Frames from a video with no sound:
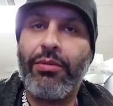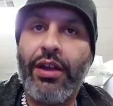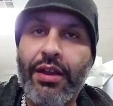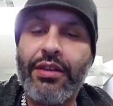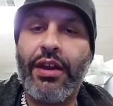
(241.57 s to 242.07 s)

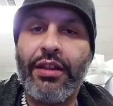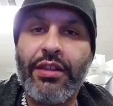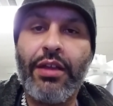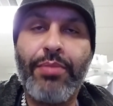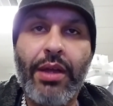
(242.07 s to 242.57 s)
Like I said, I
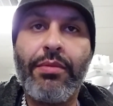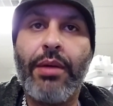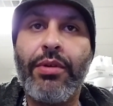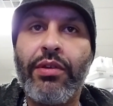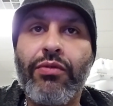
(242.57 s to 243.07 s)
think
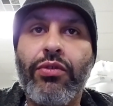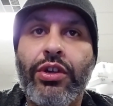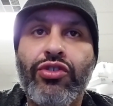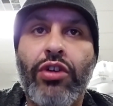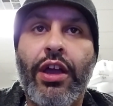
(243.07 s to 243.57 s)
BMW is
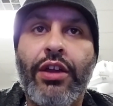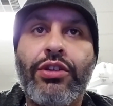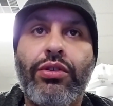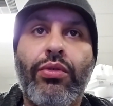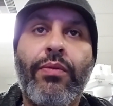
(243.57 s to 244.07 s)
really
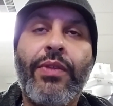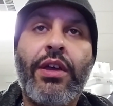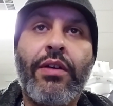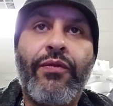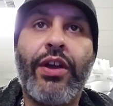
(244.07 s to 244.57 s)
trying to
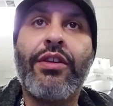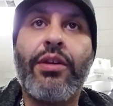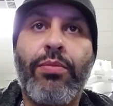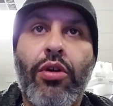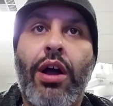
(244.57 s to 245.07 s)
fix
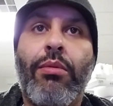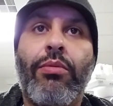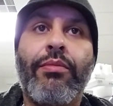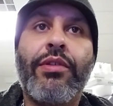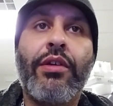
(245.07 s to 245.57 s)
the
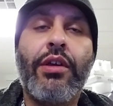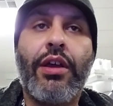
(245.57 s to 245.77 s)
problems,